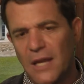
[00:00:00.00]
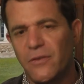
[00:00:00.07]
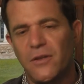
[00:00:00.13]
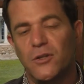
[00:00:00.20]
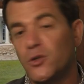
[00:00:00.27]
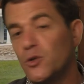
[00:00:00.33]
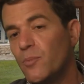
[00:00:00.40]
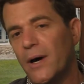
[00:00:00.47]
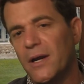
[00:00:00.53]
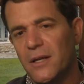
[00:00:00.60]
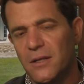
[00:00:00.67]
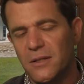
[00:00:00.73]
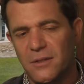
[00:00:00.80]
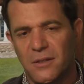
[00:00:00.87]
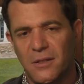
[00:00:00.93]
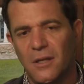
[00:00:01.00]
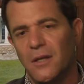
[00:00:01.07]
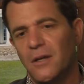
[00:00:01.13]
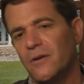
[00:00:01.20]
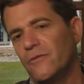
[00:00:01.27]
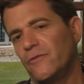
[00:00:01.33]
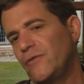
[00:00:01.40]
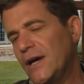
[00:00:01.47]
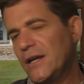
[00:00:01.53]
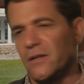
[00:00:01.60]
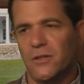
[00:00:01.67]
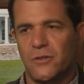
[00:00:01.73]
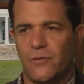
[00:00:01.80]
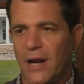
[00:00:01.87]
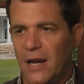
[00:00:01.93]
and two buddies fighting
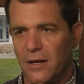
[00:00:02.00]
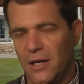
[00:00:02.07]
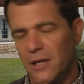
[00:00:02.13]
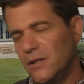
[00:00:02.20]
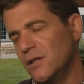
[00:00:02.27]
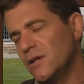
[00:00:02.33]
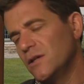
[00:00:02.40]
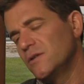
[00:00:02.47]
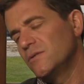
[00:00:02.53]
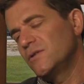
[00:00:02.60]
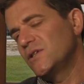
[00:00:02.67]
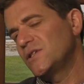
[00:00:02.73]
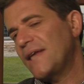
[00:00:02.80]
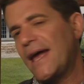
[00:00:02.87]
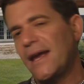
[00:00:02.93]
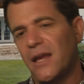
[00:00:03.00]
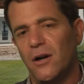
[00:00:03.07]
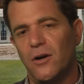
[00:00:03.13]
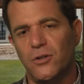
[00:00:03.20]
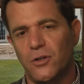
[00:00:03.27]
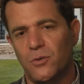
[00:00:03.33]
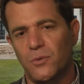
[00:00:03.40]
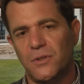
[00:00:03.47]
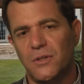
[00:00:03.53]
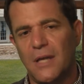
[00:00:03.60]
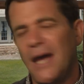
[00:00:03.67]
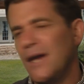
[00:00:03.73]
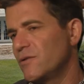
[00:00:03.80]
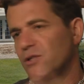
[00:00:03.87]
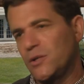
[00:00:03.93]
this frat. And the Zach character was
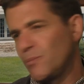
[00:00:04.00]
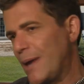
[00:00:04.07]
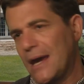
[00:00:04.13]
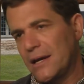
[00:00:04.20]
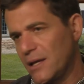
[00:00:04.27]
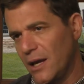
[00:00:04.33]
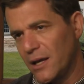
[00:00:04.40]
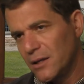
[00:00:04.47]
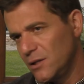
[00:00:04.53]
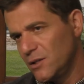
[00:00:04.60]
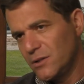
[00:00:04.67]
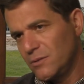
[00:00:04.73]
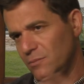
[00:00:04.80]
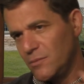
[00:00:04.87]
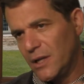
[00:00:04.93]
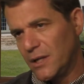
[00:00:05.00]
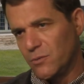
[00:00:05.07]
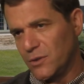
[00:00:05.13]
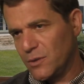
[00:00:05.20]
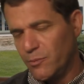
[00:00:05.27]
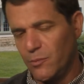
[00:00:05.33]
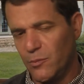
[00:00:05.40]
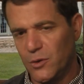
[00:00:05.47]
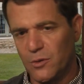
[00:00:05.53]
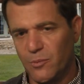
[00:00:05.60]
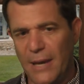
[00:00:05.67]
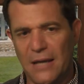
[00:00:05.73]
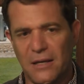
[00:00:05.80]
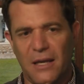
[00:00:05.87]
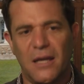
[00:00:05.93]
kind of just a bad guy. He just, like, was a
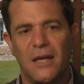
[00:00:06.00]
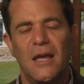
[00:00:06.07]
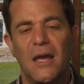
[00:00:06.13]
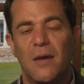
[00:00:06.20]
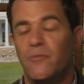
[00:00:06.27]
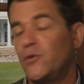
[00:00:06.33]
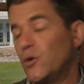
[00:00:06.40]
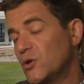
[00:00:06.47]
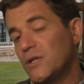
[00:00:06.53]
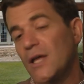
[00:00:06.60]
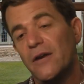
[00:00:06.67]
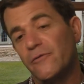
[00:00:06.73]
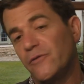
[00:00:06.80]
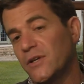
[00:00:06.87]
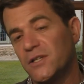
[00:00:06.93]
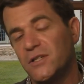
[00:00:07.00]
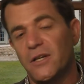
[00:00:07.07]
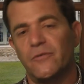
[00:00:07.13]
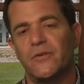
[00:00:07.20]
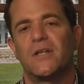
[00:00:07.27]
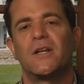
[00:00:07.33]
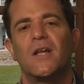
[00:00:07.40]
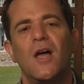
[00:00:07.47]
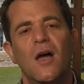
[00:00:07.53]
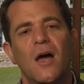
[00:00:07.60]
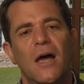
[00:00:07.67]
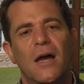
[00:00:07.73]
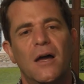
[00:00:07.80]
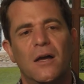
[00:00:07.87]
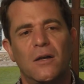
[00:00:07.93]
bad guy. There was a lot of funny stuff in it.
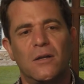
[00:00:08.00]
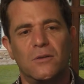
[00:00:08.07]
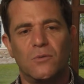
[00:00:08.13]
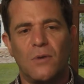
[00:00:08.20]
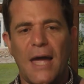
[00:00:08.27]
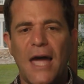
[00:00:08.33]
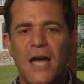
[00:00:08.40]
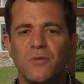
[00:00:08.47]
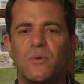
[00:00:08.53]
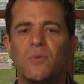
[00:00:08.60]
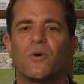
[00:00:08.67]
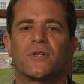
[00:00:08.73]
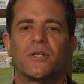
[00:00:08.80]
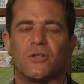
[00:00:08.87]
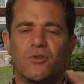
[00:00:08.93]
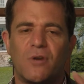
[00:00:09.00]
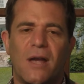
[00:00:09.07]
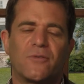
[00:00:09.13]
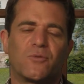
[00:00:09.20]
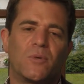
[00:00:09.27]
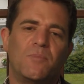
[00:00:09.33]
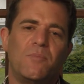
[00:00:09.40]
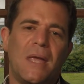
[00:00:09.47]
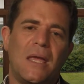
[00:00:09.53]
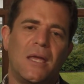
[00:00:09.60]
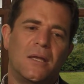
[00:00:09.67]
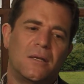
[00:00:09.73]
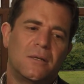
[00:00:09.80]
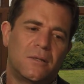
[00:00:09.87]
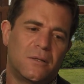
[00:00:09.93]
As we worked on the drafts,
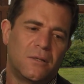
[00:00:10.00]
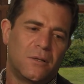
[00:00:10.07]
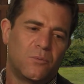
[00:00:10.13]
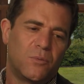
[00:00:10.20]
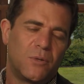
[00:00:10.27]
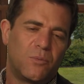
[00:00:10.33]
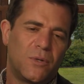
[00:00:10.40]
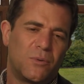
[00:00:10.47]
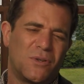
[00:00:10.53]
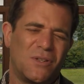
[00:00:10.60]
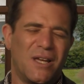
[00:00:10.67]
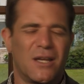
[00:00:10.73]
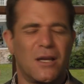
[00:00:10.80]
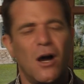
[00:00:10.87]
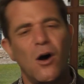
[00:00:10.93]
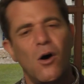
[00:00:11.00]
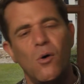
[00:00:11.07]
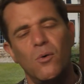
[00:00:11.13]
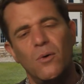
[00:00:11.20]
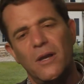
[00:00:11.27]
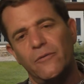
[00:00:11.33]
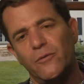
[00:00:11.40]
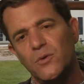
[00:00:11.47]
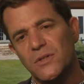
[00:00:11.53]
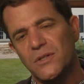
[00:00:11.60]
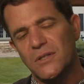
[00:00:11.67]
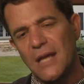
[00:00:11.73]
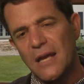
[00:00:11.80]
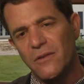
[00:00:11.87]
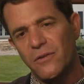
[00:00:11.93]
we were like, oh, if it was
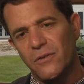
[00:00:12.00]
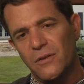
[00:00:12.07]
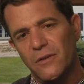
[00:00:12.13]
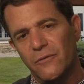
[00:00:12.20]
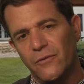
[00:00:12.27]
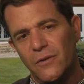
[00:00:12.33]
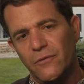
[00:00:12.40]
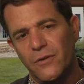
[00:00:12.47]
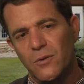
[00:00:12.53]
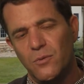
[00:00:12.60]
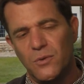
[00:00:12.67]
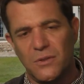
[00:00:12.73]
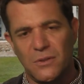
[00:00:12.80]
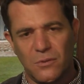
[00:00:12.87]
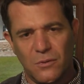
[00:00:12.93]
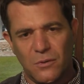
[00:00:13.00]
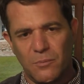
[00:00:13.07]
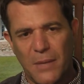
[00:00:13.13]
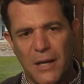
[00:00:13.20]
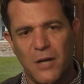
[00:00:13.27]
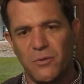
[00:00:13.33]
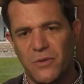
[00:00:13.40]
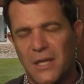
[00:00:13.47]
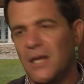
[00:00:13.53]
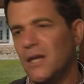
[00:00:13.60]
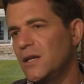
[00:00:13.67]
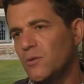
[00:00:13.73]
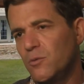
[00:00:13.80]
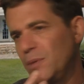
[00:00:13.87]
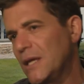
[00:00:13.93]
Seth, if he was married with a
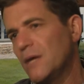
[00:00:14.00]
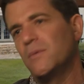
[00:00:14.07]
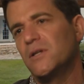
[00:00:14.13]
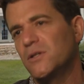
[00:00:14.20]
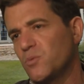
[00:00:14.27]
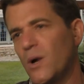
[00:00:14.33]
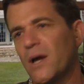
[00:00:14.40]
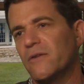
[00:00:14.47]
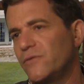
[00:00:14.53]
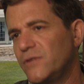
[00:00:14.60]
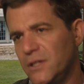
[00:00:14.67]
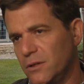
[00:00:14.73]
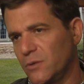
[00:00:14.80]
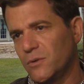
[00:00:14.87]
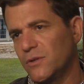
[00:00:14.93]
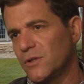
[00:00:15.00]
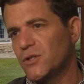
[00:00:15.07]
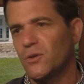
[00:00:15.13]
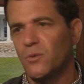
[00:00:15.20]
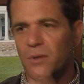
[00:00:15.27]
kid, it would be him and his wife dealing with this. So